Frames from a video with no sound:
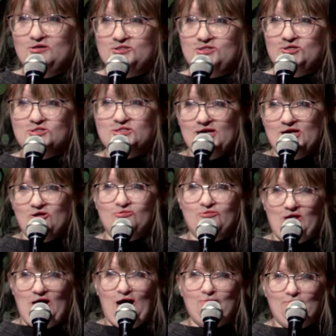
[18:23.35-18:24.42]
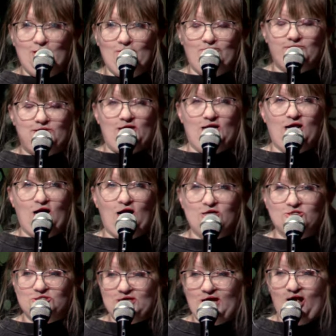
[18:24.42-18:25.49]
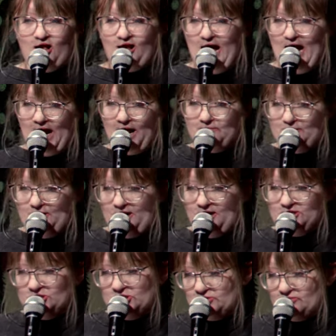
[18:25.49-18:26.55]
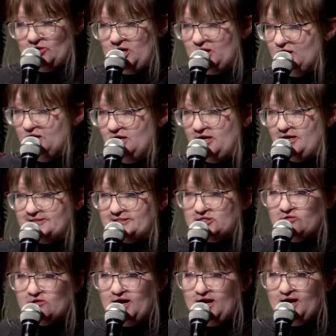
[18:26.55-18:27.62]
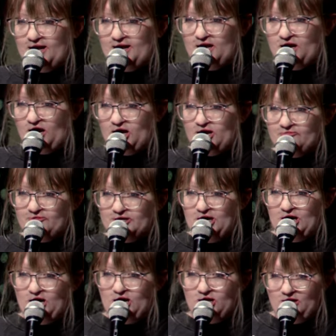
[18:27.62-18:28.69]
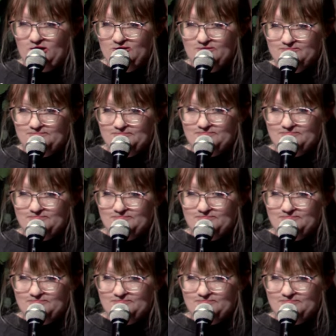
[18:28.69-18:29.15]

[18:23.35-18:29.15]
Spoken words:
So it's getting that bumpy. And I just, out of habit, I just went, it's okay, I have a gun.